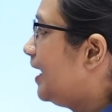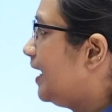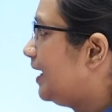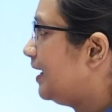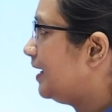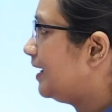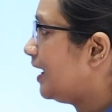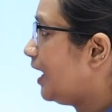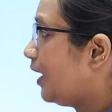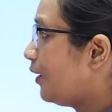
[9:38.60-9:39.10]

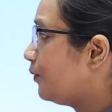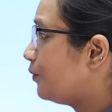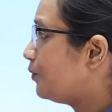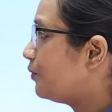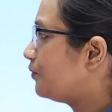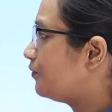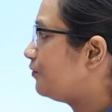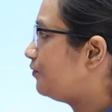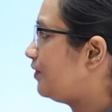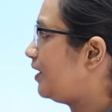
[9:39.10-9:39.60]
And now
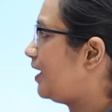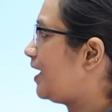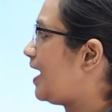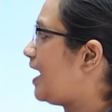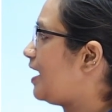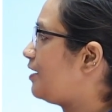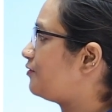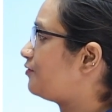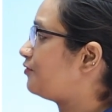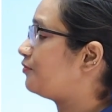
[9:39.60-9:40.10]
we
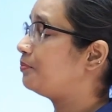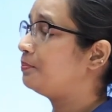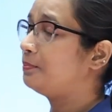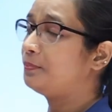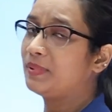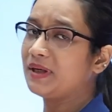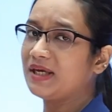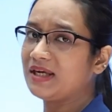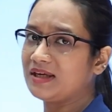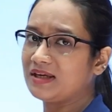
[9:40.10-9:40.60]
have
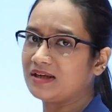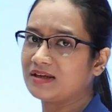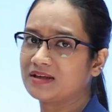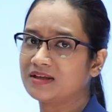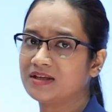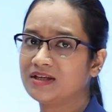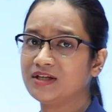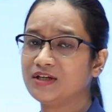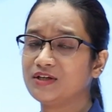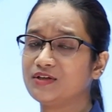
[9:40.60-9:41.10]
P.
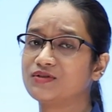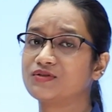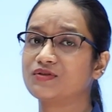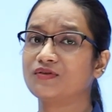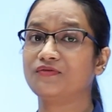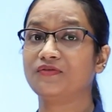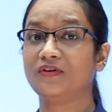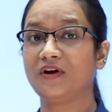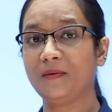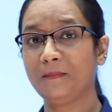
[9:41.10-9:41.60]
So
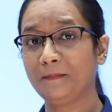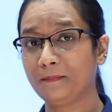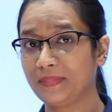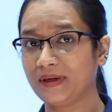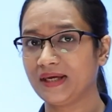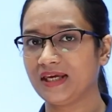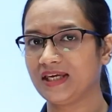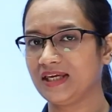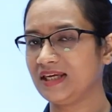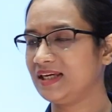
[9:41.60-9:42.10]
from
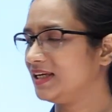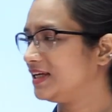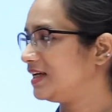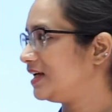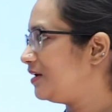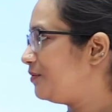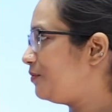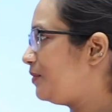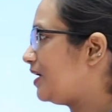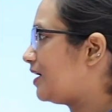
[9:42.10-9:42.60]
P,
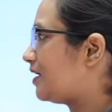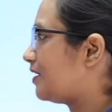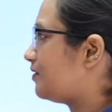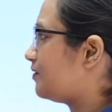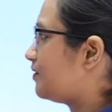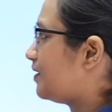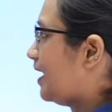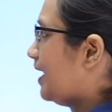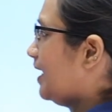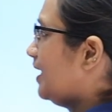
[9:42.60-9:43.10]
we
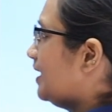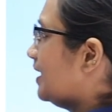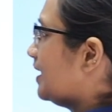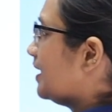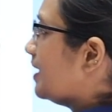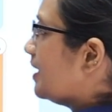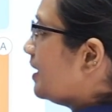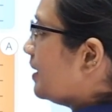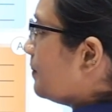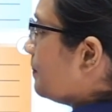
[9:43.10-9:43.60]
can write
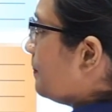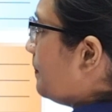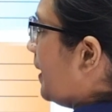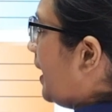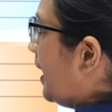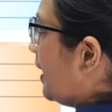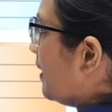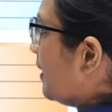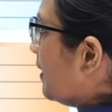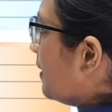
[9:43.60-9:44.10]

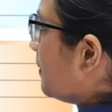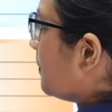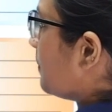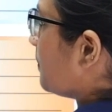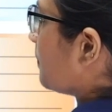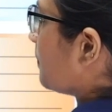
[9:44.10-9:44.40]
pen